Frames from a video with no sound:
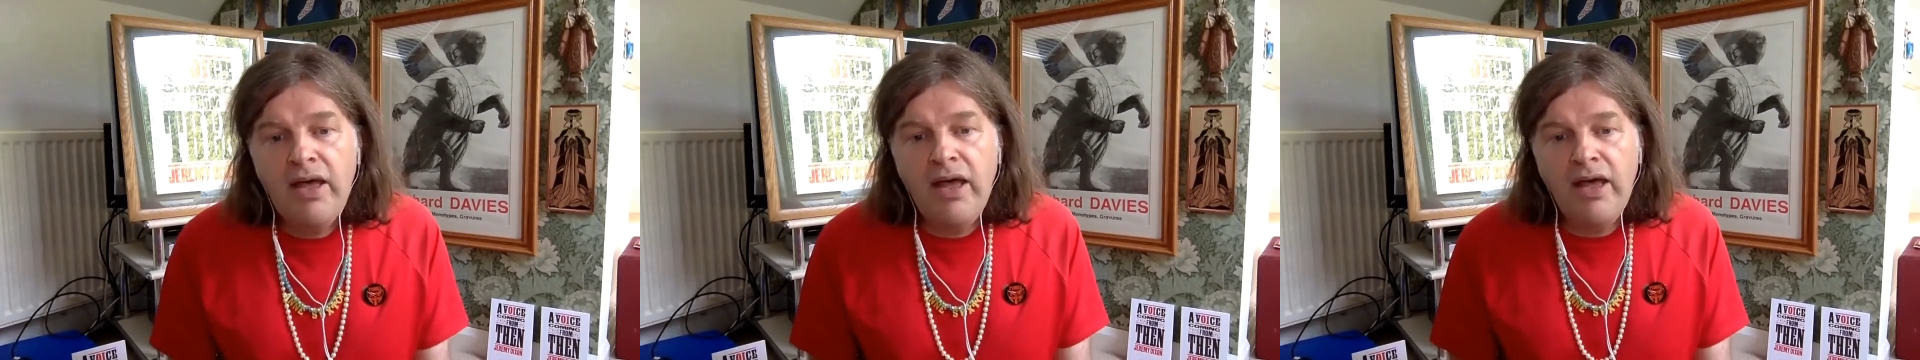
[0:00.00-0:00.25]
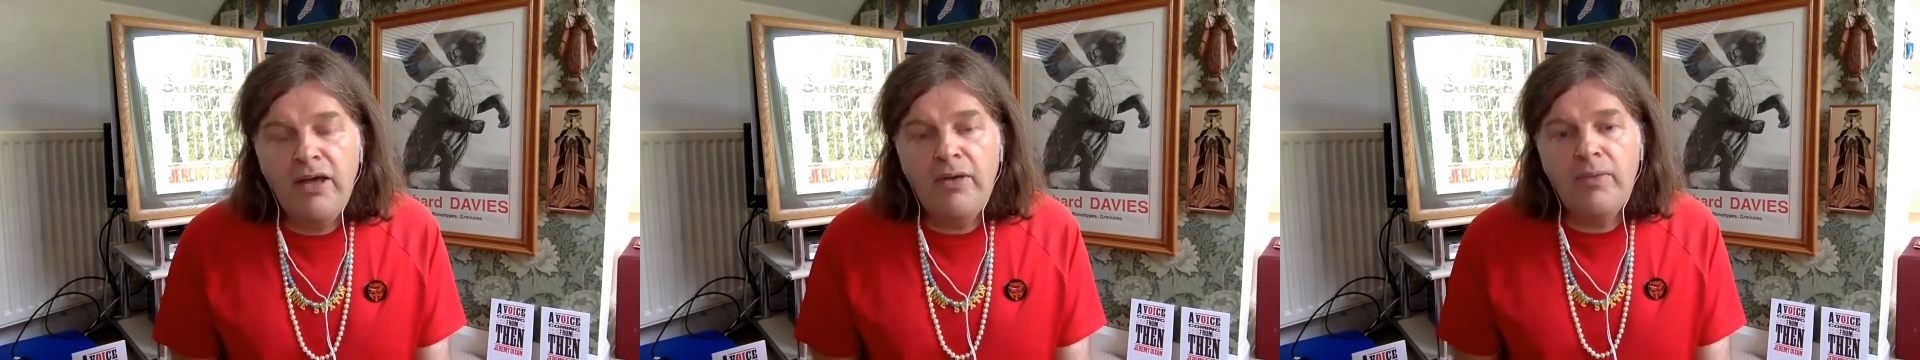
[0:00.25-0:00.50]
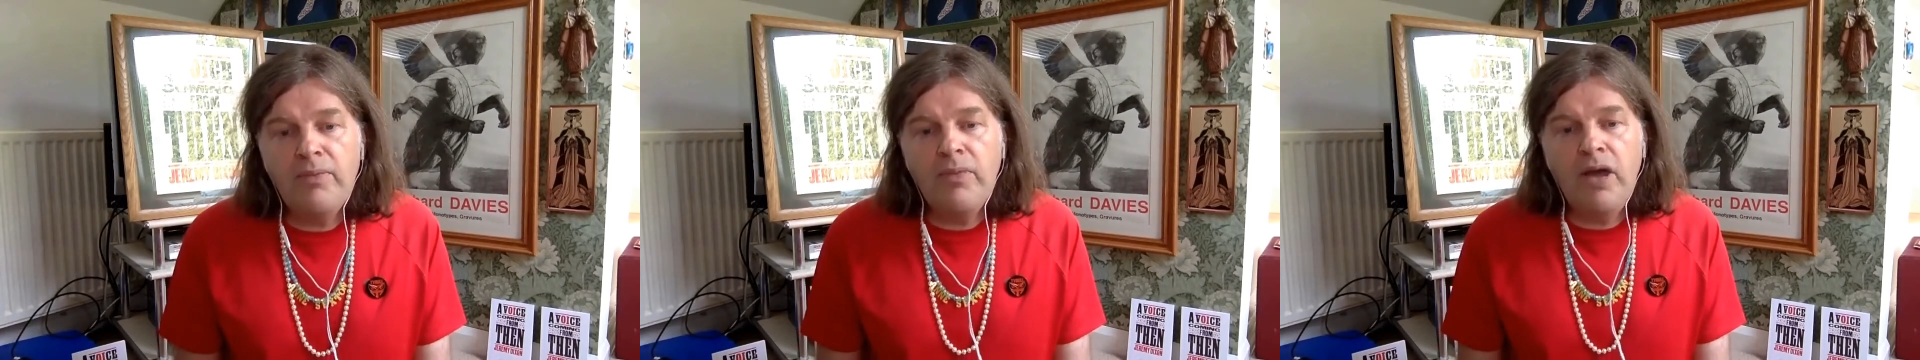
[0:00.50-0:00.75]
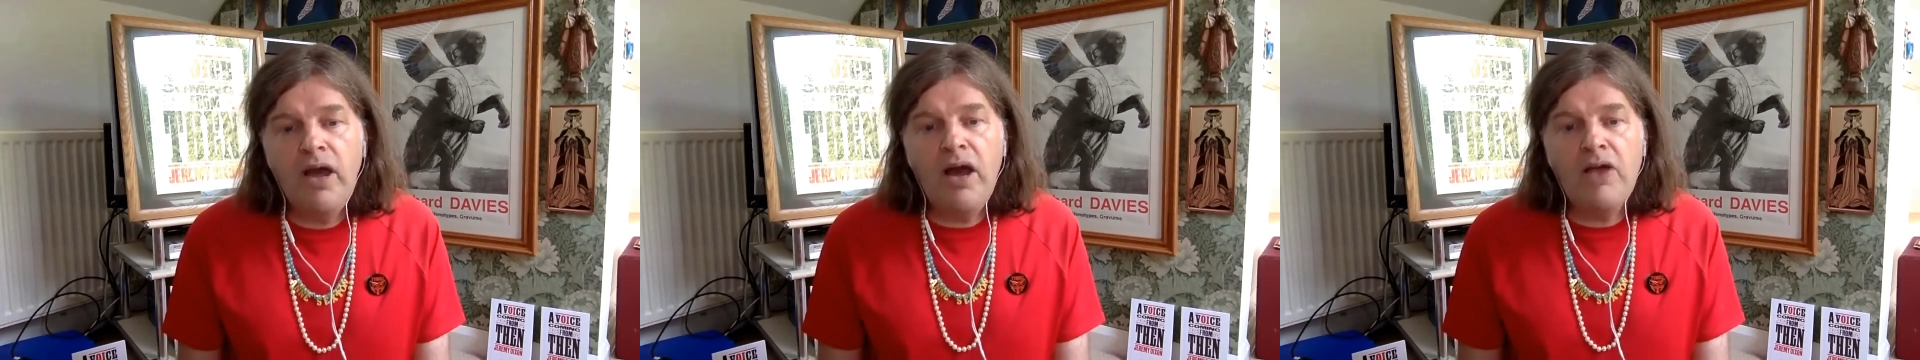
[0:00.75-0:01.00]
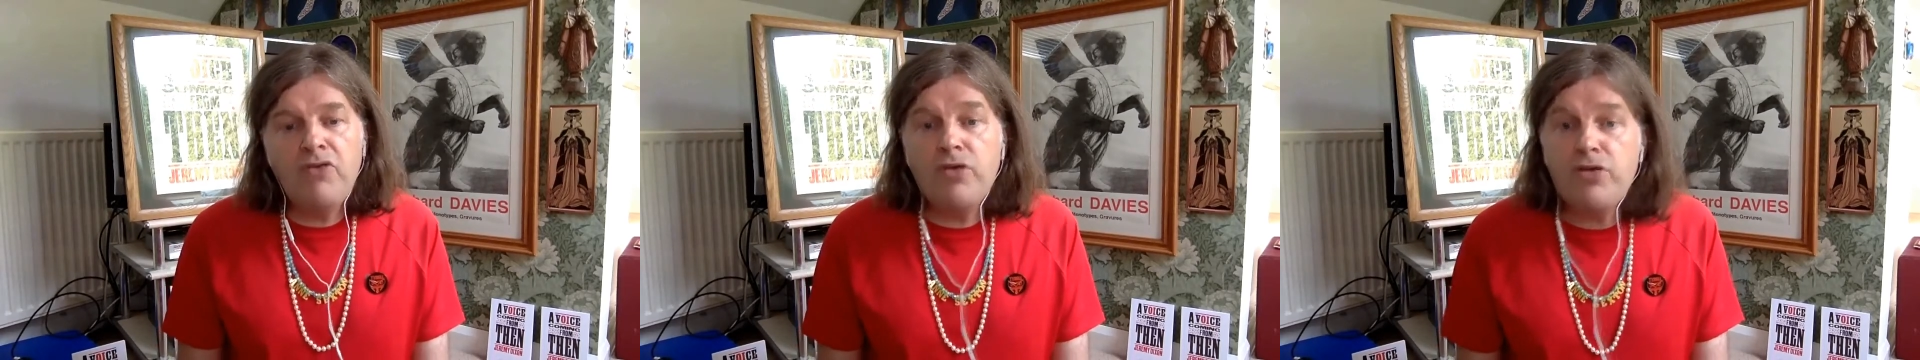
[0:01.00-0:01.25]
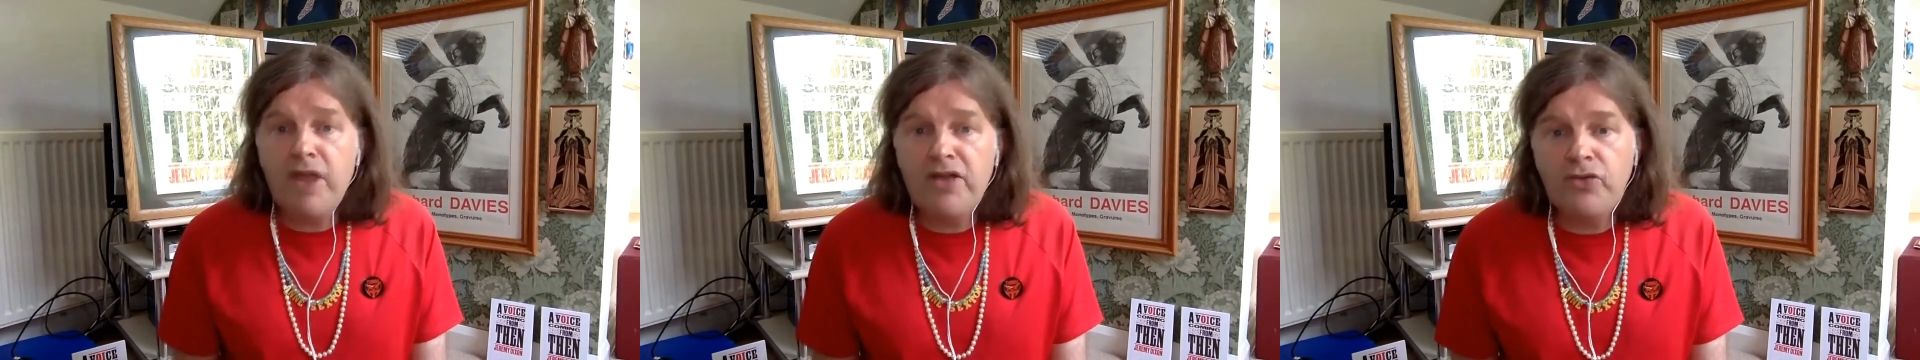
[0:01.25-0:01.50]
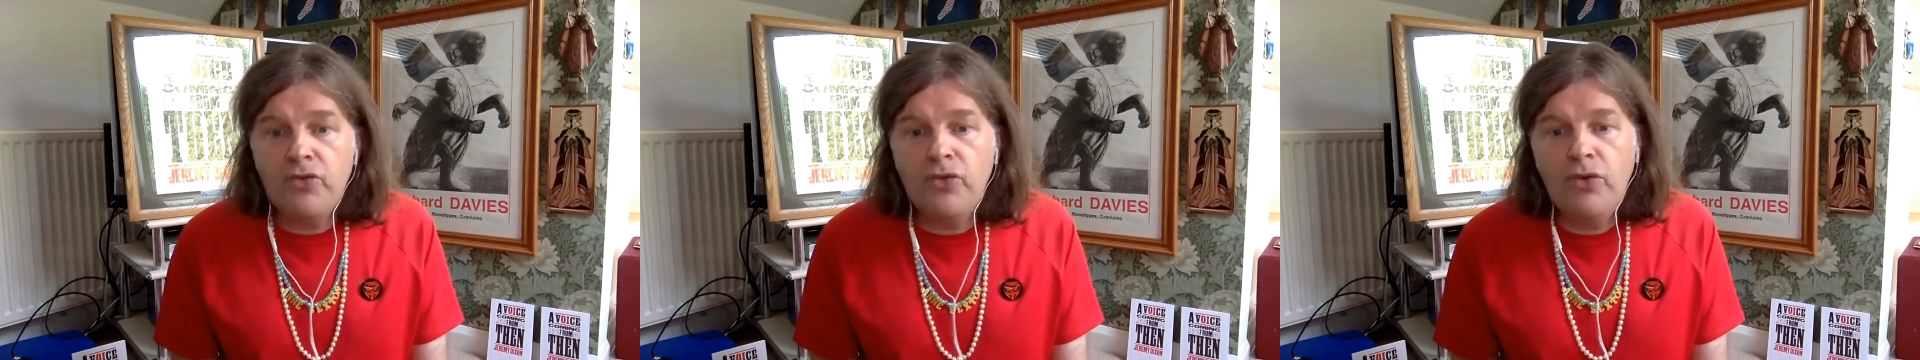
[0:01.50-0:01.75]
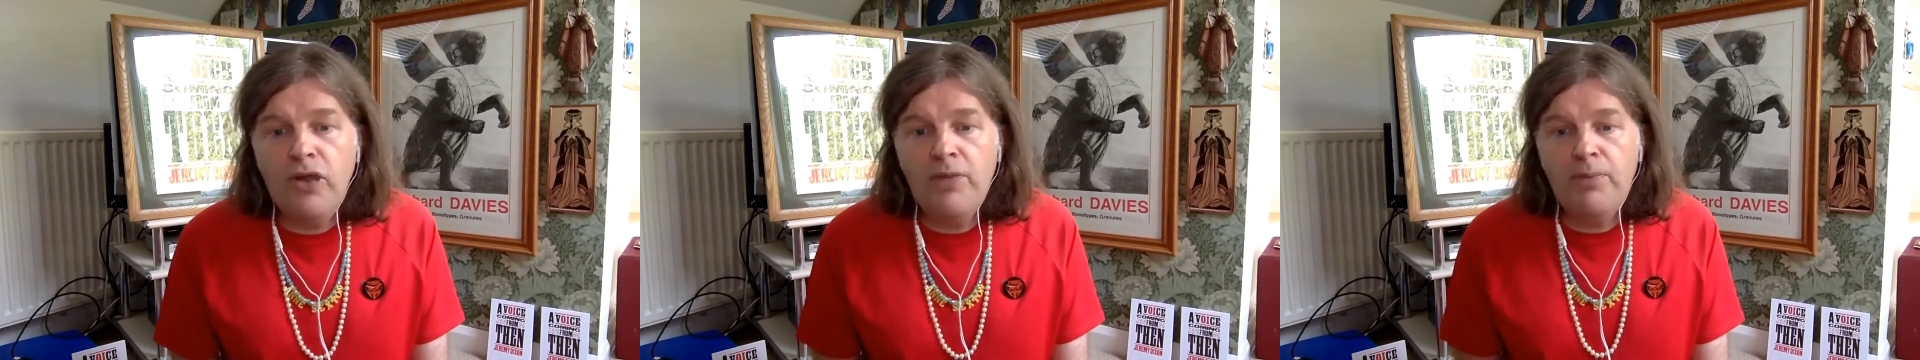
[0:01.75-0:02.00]
I reread
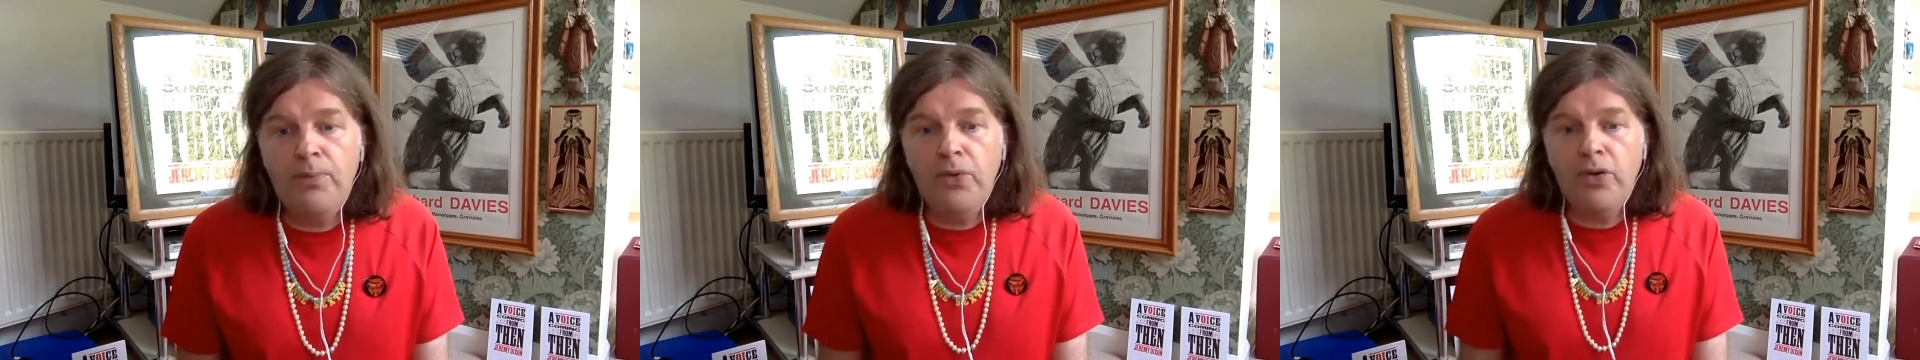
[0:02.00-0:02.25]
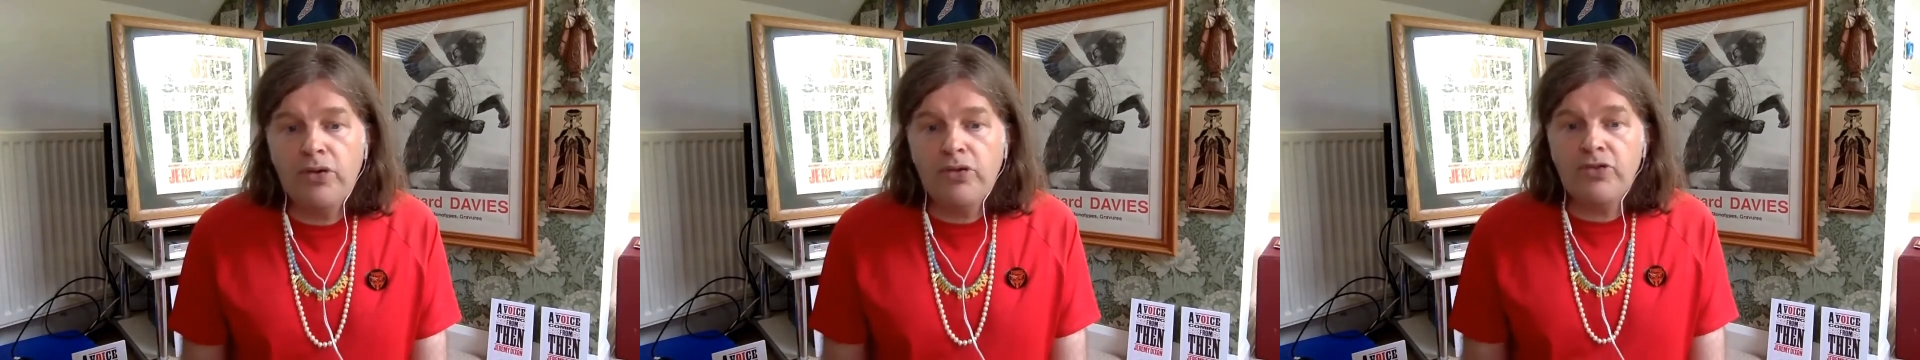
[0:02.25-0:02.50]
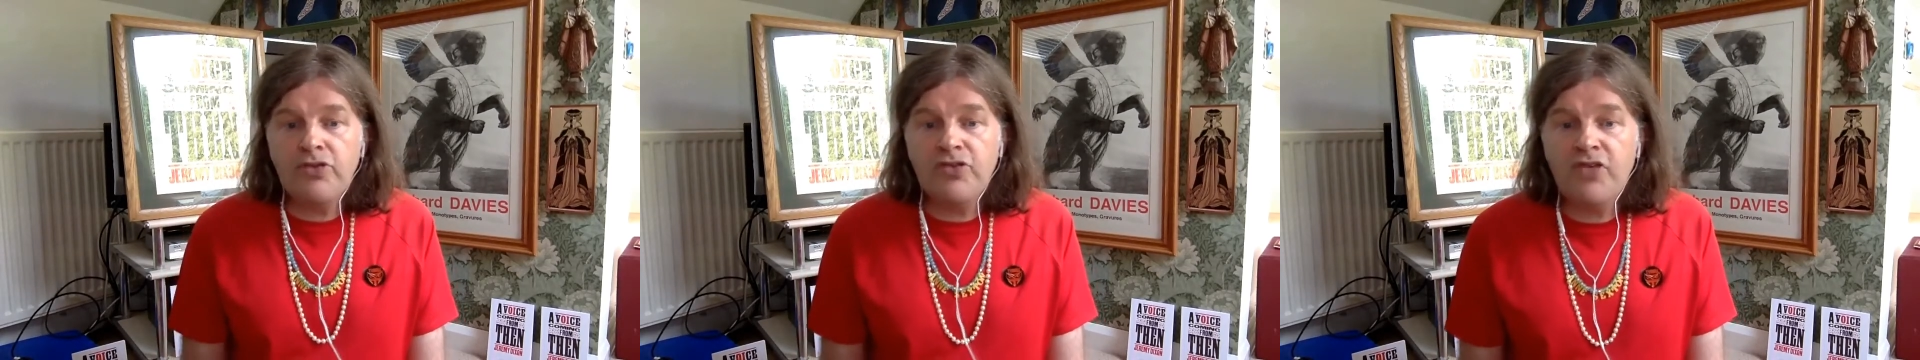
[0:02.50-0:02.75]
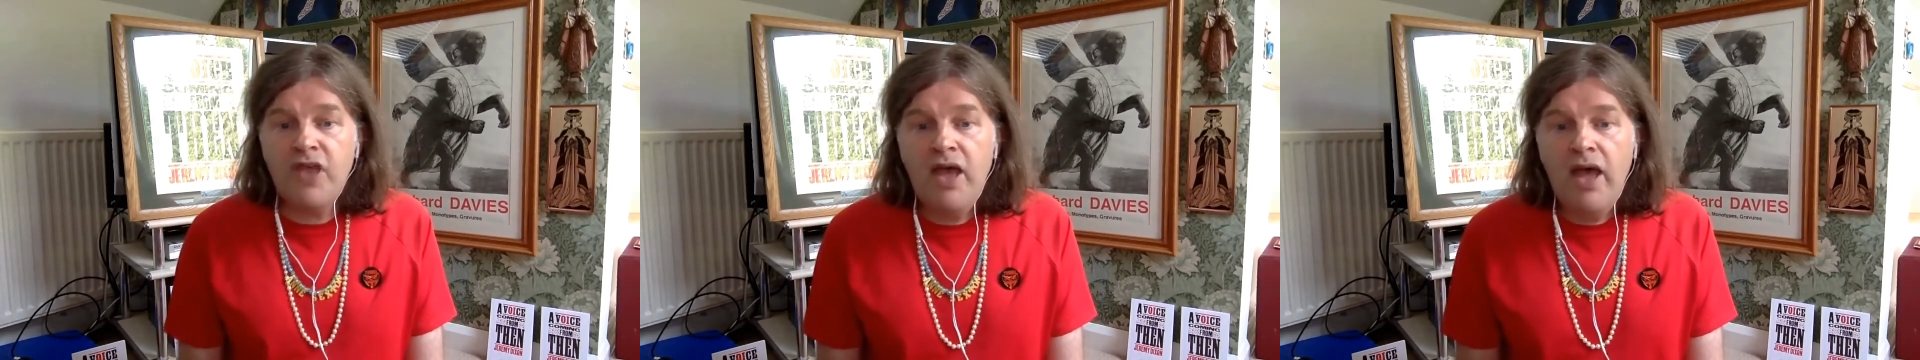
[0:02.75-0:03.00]
all her books